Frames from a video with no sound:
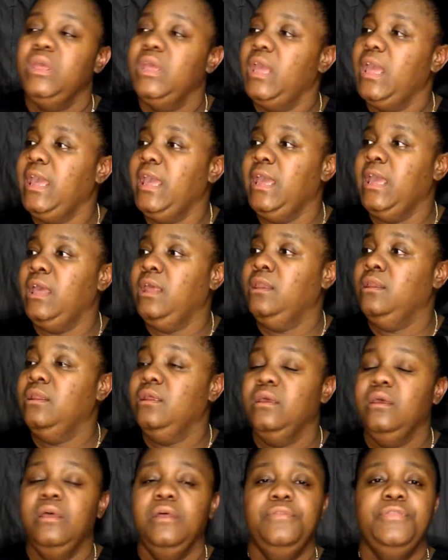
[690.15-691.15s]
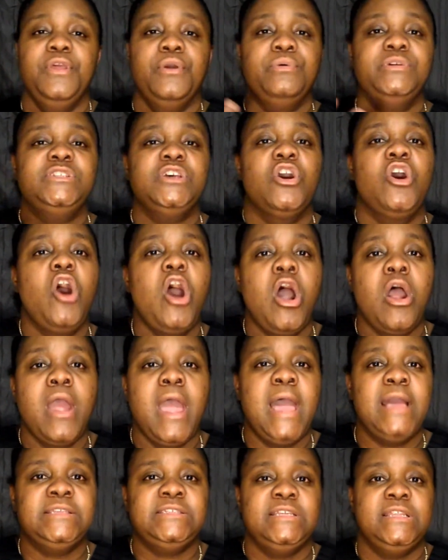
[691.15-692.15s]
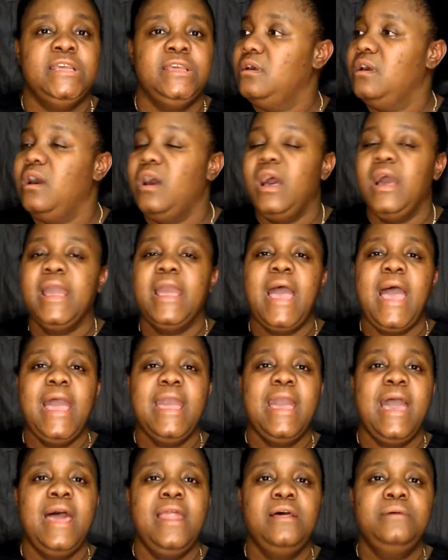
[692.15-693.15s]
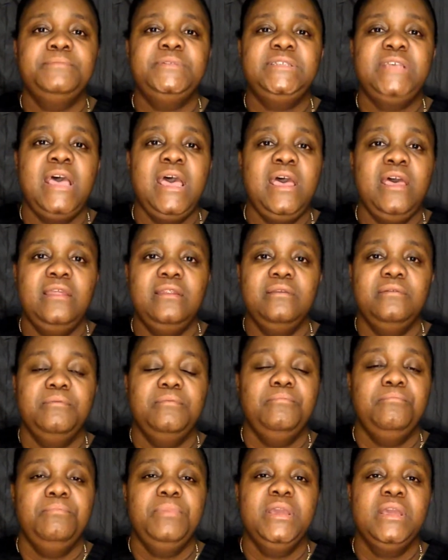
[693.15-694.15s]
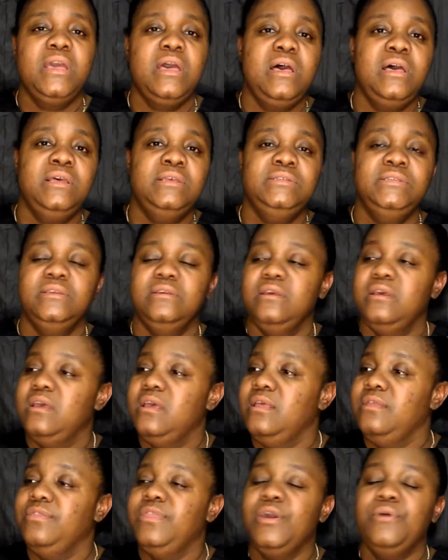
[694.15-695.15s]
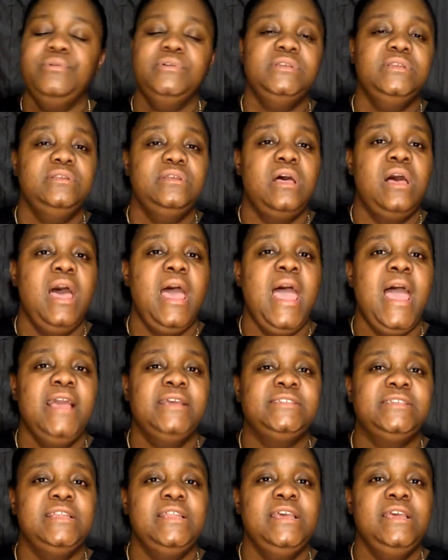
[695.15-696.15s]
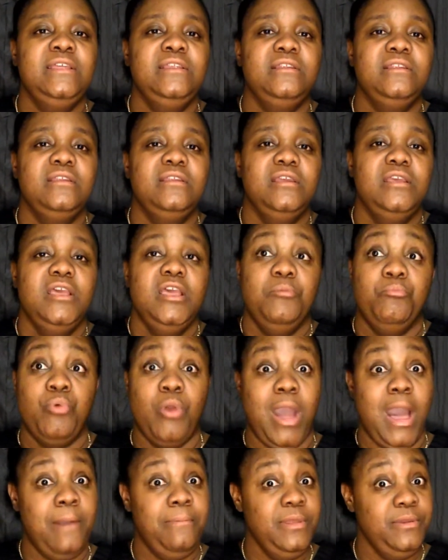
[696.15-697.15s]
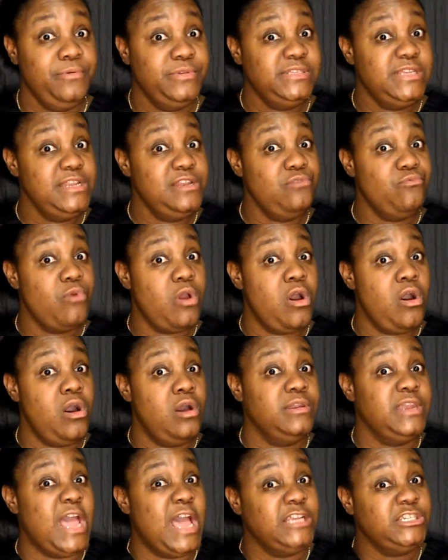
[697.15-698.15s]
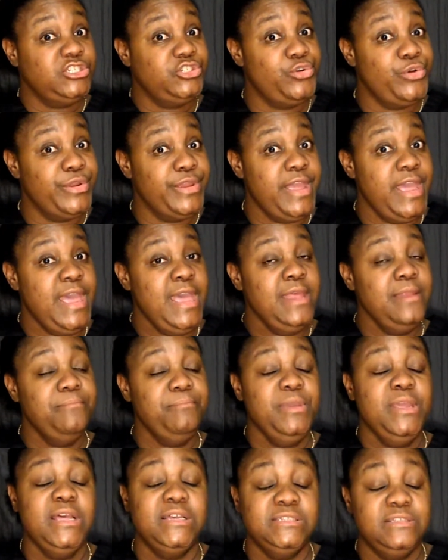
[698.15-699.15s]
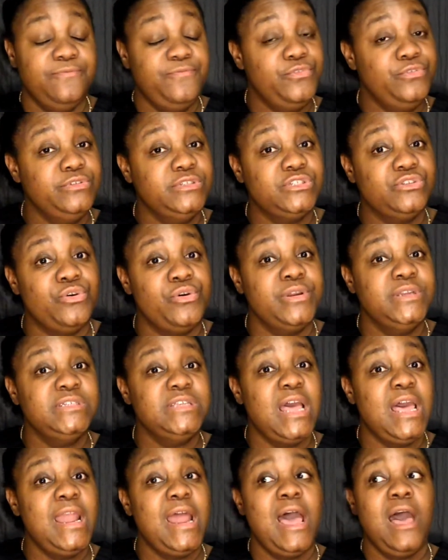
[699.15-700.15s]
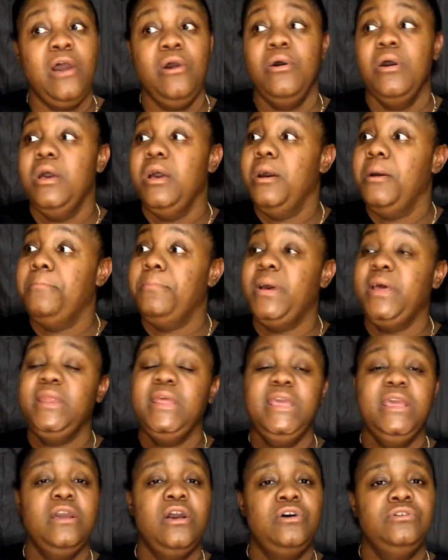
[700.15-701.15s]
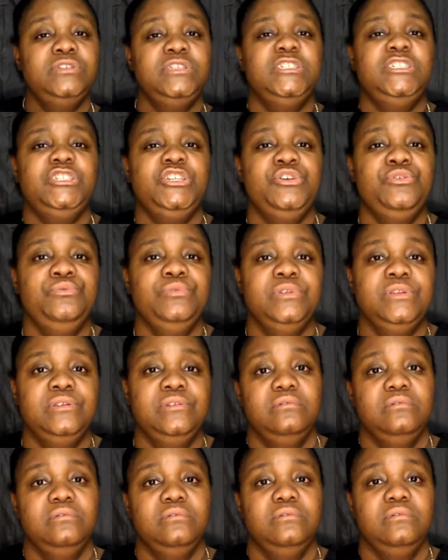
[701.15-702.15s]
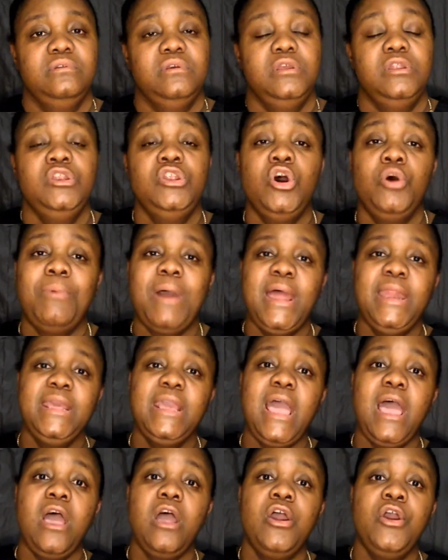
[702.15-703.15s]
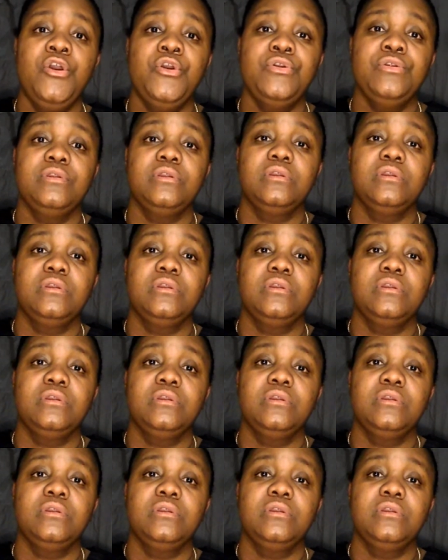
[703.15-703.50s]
And there was a car accident. A guy got upset because there was an accident. Probably was in the wrong. Not sure yet because the full story's not out. But he goes to shooting. Nobody got hurt.